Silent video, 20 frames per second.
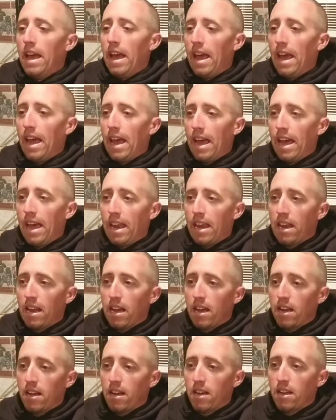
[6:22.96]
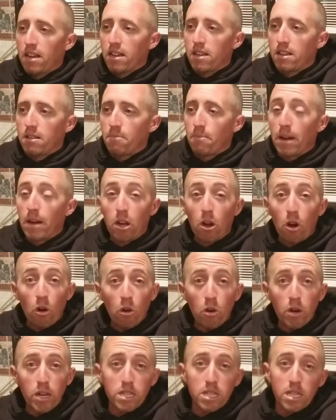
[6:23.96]
and uh, my
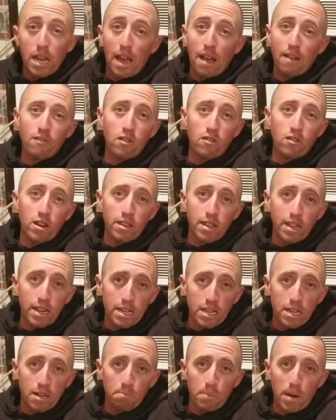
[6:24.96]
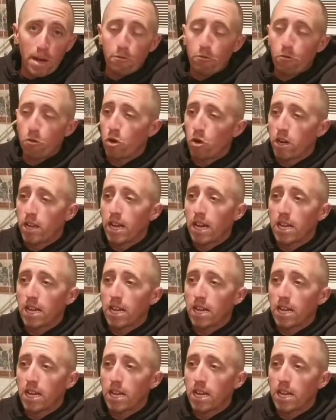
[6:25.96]
goal is to have everything done by 40.